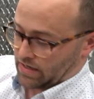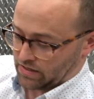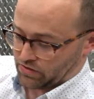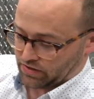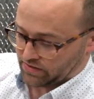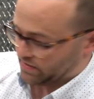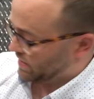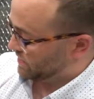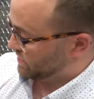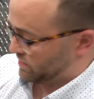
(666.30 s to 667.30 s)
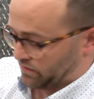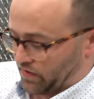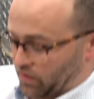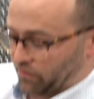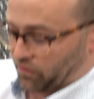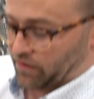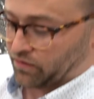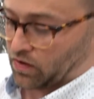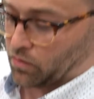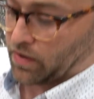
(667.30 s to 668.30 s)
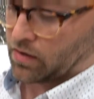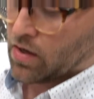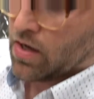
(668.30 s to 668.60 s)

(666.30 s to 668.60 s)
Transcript: As you can see, this is a very free-flowing